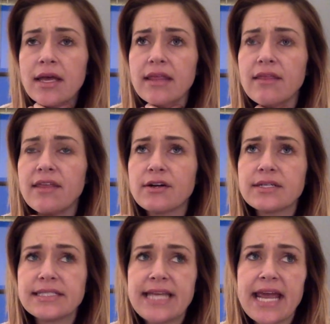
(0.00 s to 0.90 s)
There
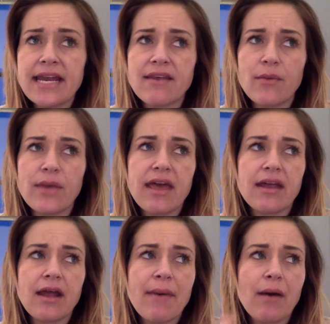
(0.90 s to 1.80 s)
is data that we
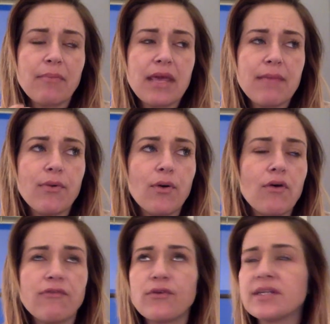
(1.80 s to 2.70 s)
get about
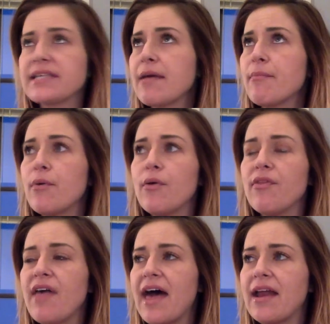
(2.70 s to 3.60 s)
people, for example,
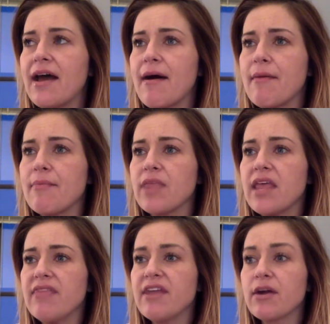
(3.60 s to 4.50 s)
that
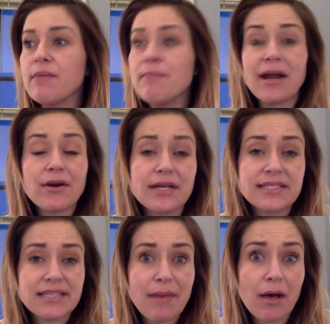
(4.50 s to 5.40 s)
they're
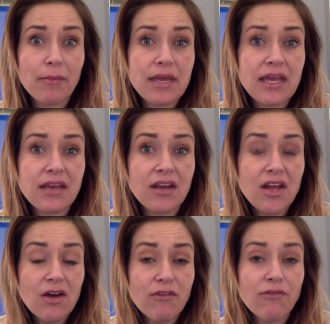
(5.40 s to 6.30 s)
embarrassed about being
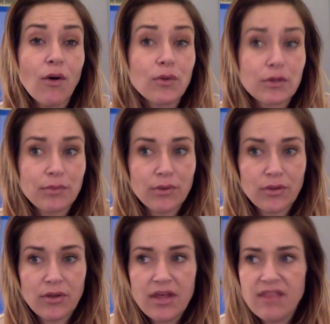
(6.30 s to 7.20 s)

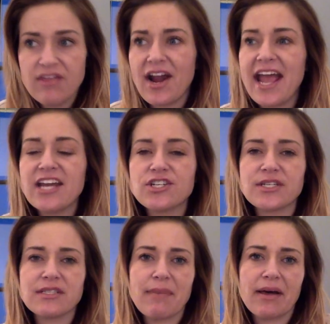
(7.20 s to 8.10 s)
vulnerable. They're
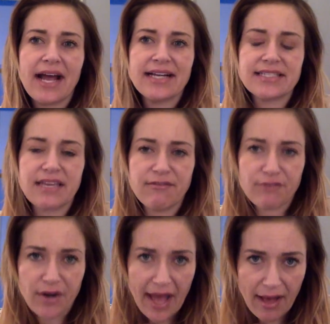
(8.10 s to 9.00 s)
anxious about asking
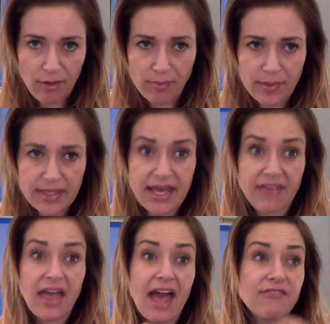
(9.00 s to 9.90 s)
for help,
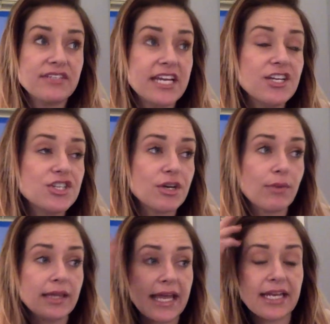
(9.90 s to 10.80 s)
yet they have tension
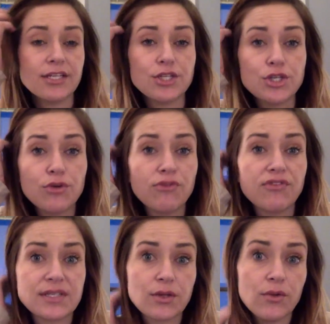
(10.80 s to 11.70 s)
related to
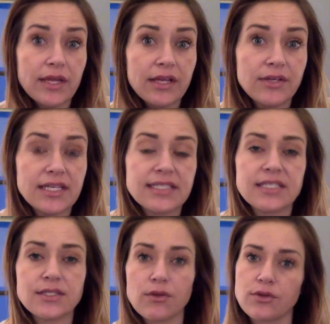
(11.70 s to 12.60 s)
physical illness.
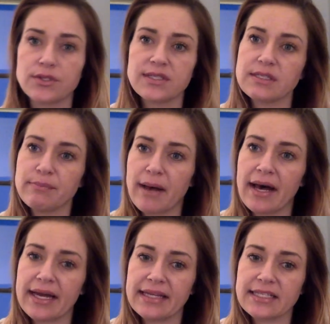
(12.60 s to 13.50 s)
And so there's this
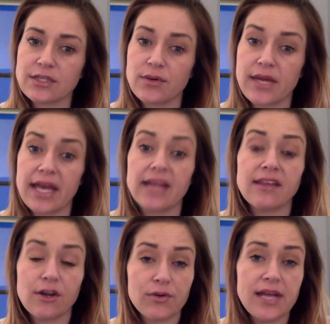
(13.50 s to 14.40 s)
bind that's created
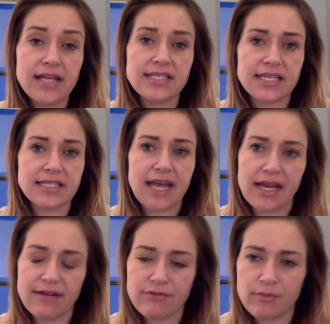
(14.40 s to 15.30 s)
that creates anxiety for